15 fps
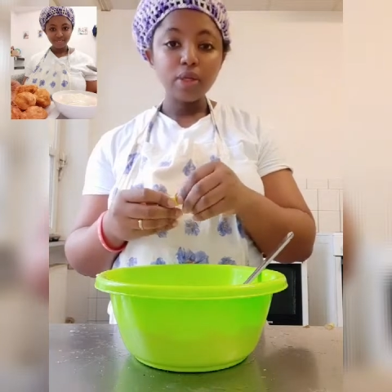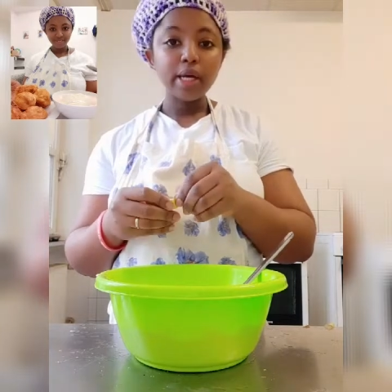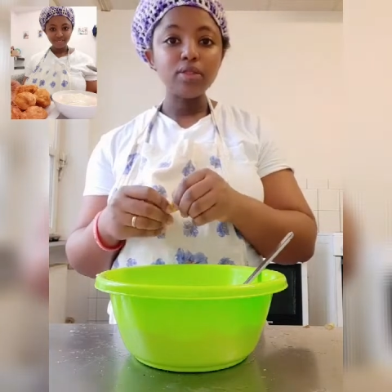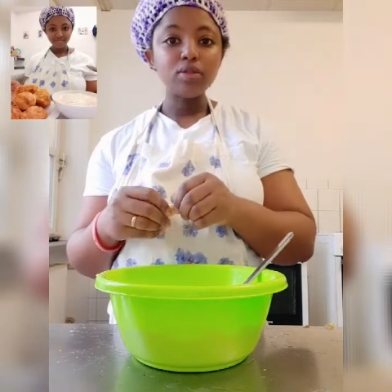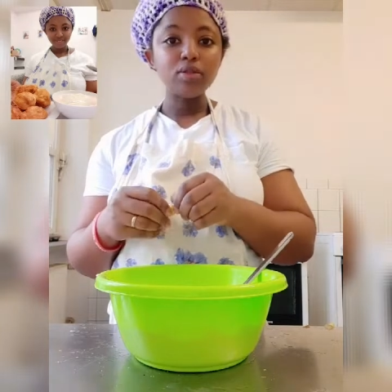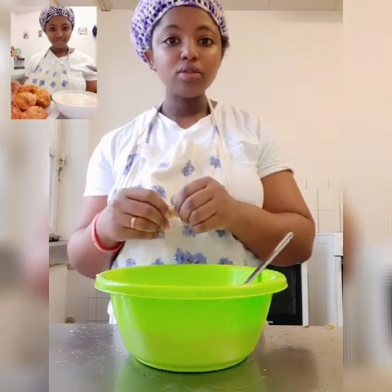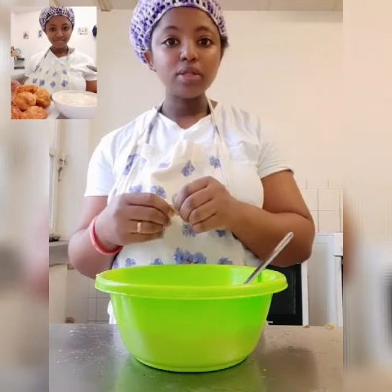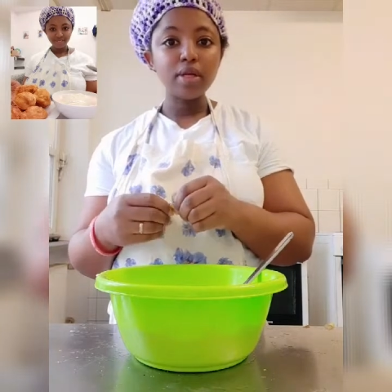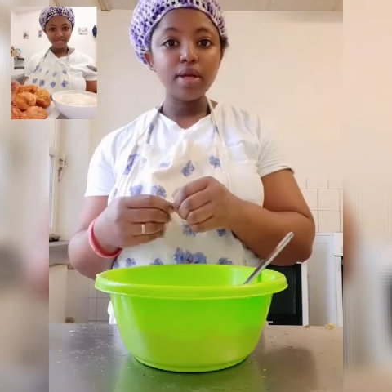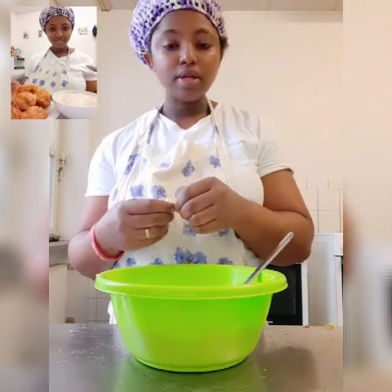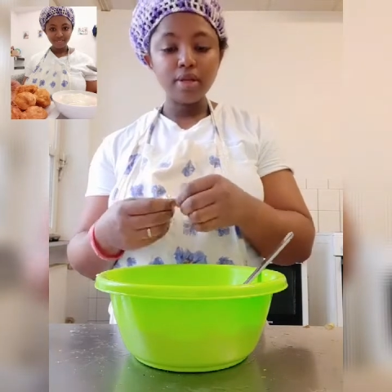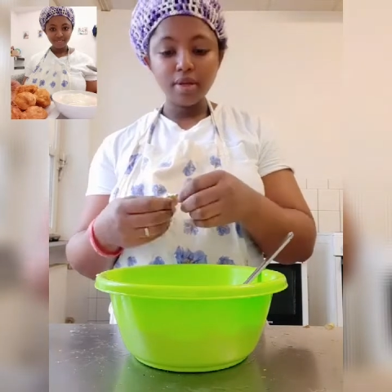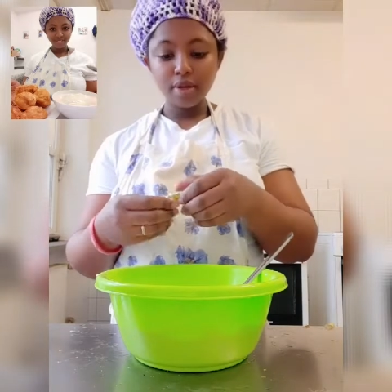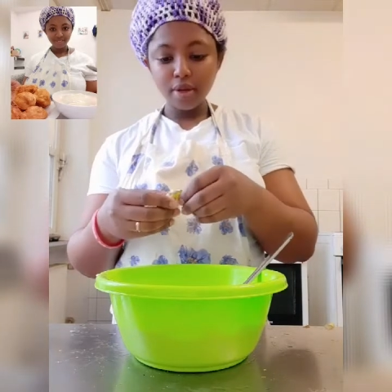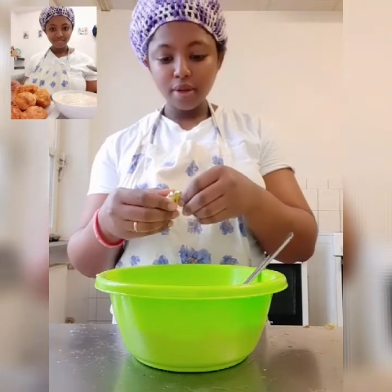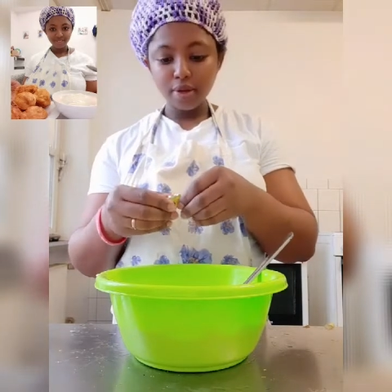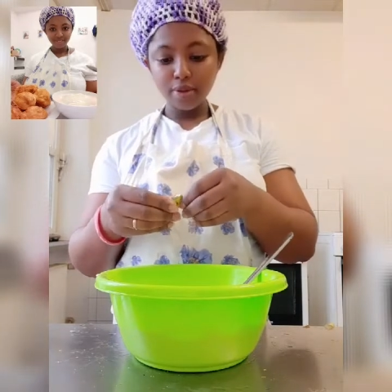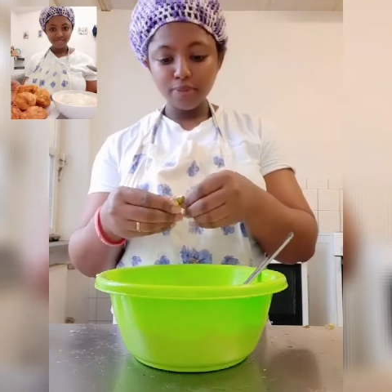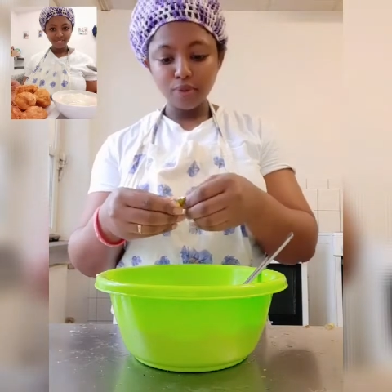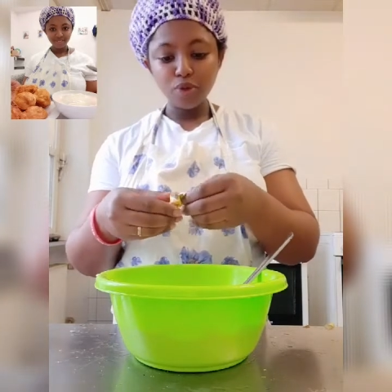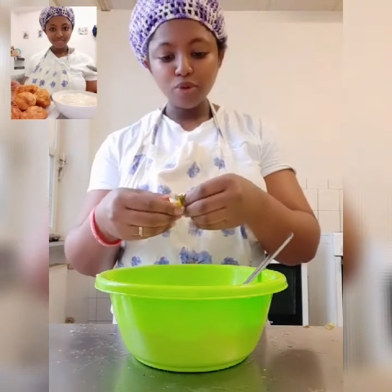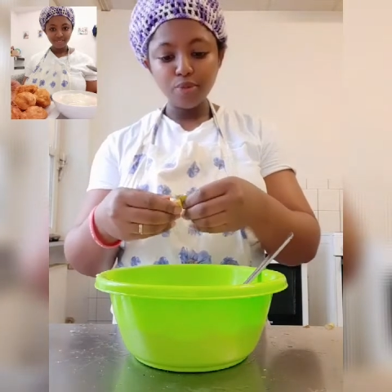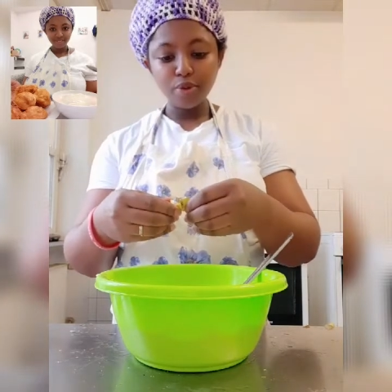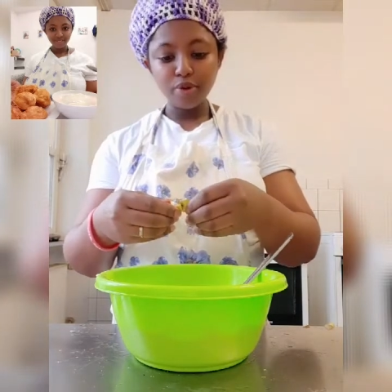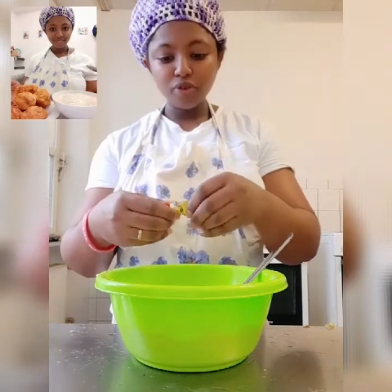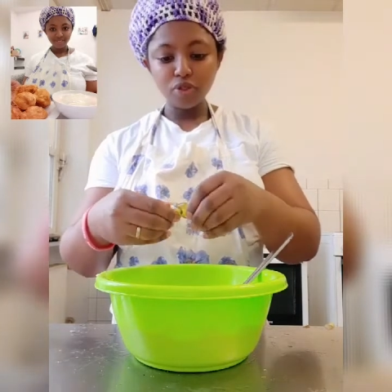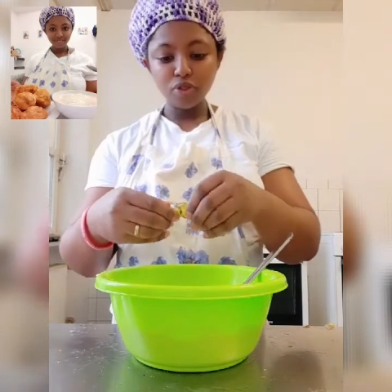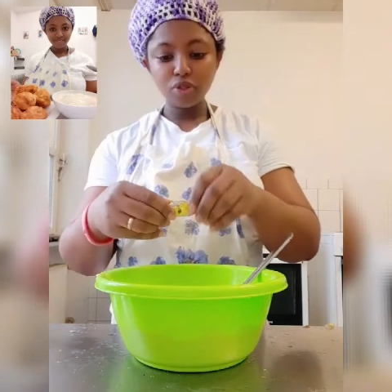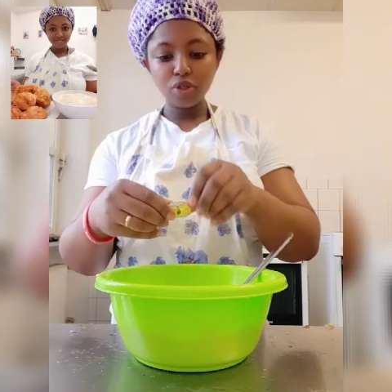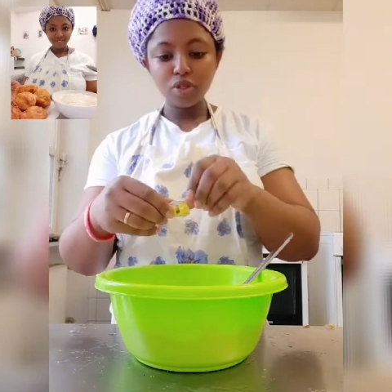You can use any
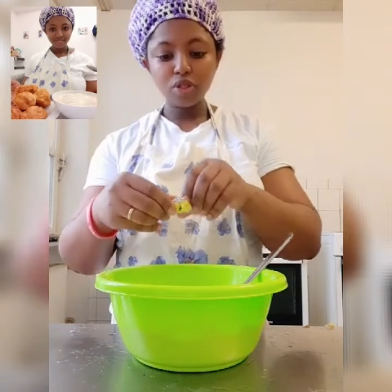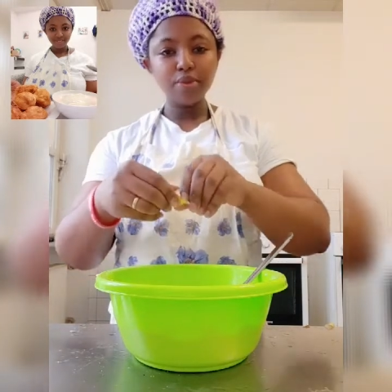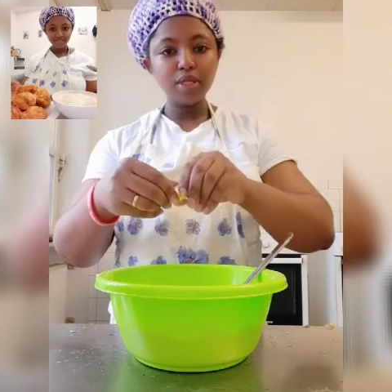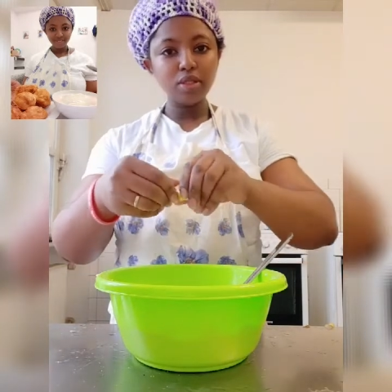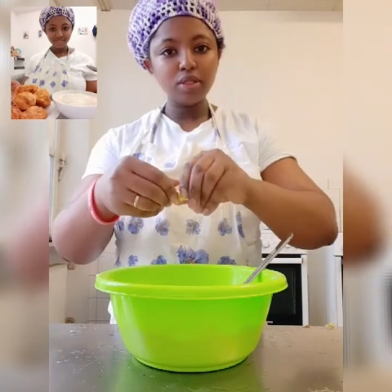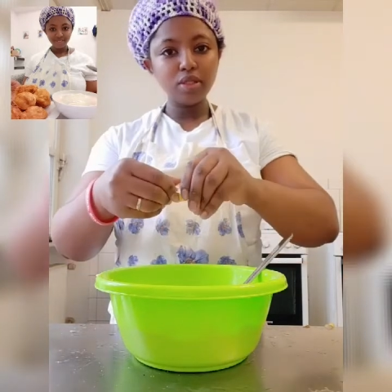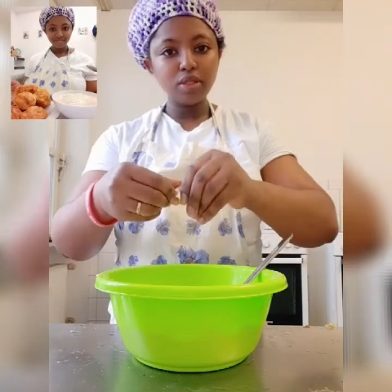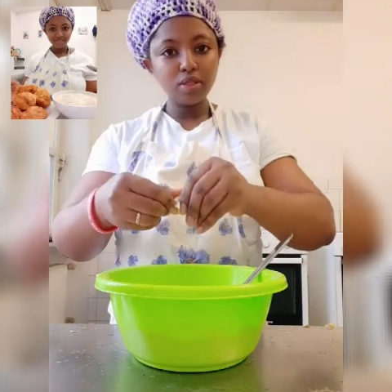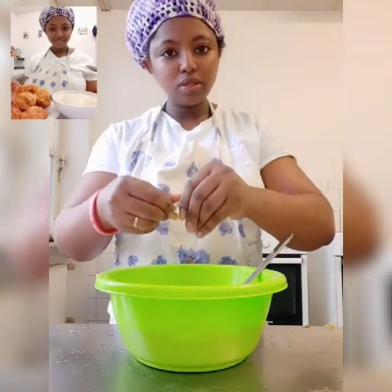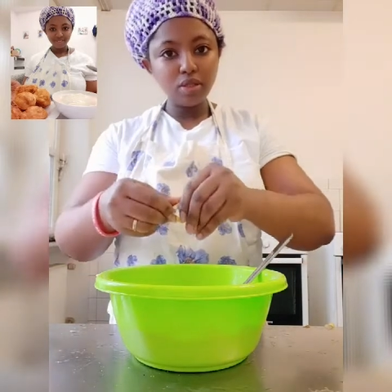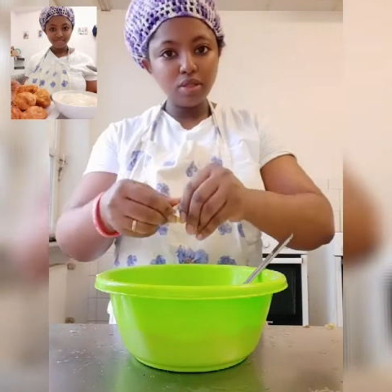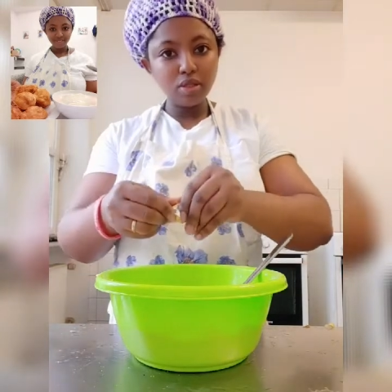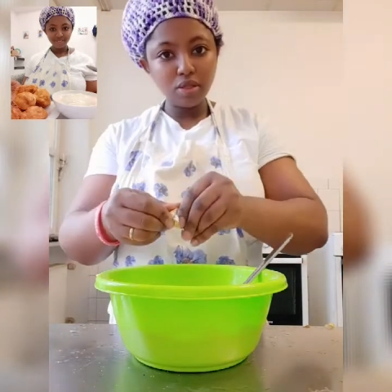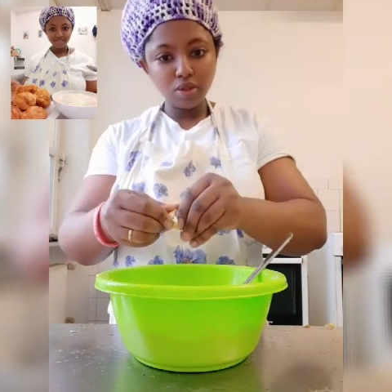cube of your choice, but